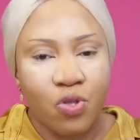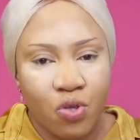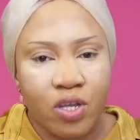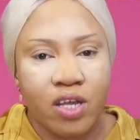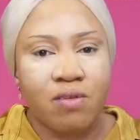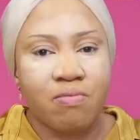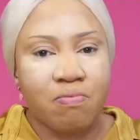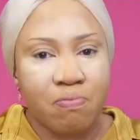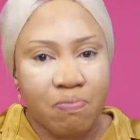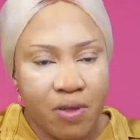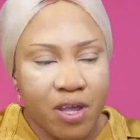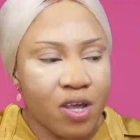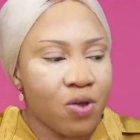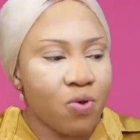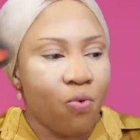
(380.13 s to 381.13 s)
You can
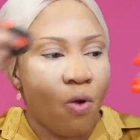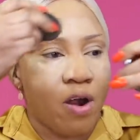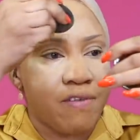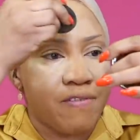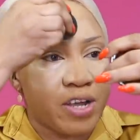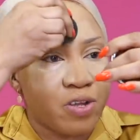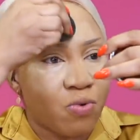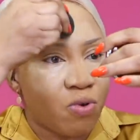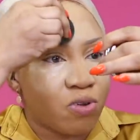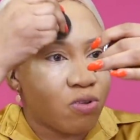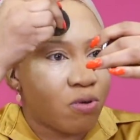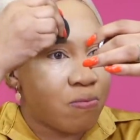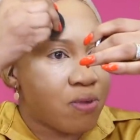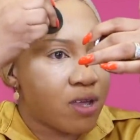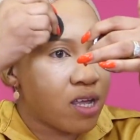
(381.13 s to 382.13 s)
be wherever you
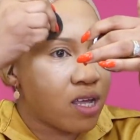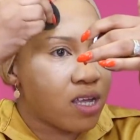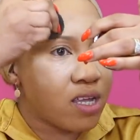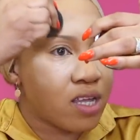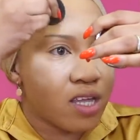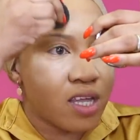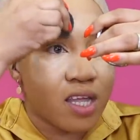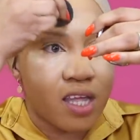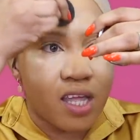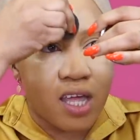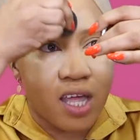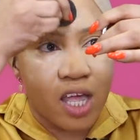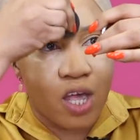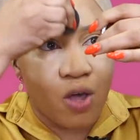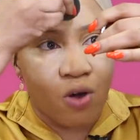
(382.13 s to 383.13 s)
want to be.
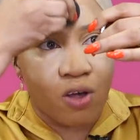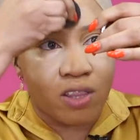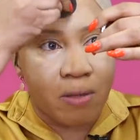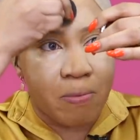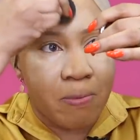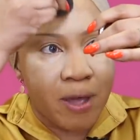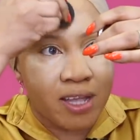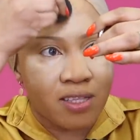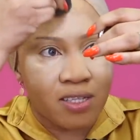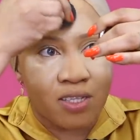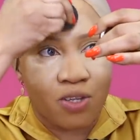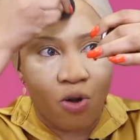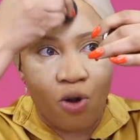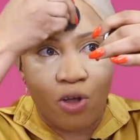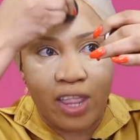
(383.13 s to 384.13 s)
It all
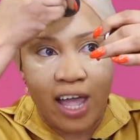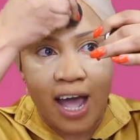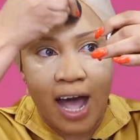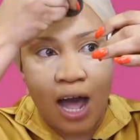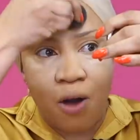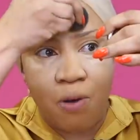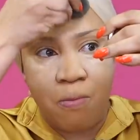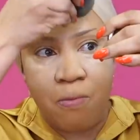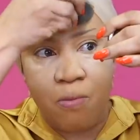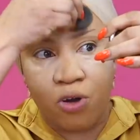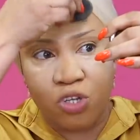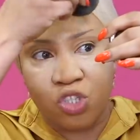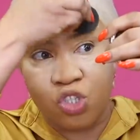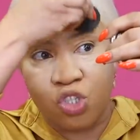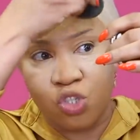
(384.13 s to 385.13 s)
depends on how
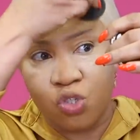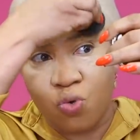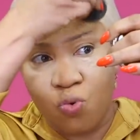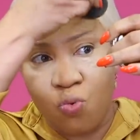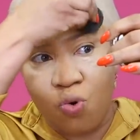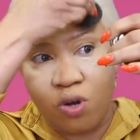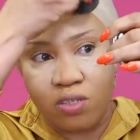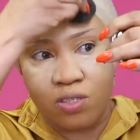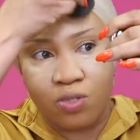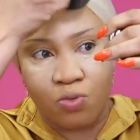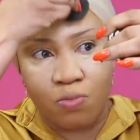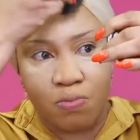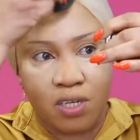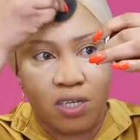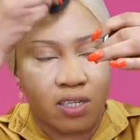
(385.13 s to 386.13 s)
much you want
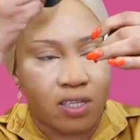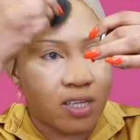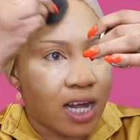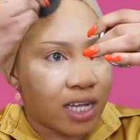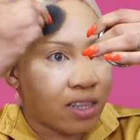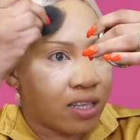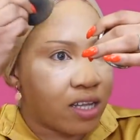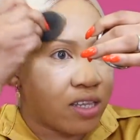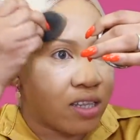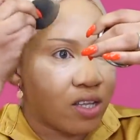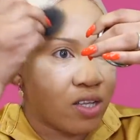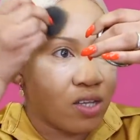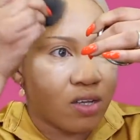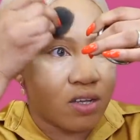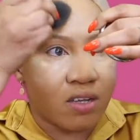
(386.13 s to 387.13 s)
to be that thing,
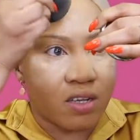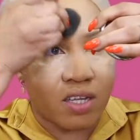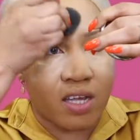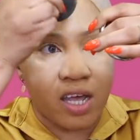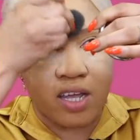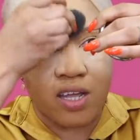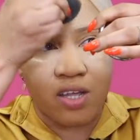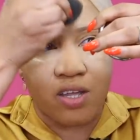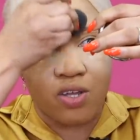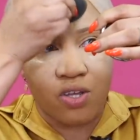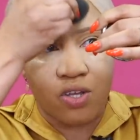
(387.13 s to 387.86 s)
okay?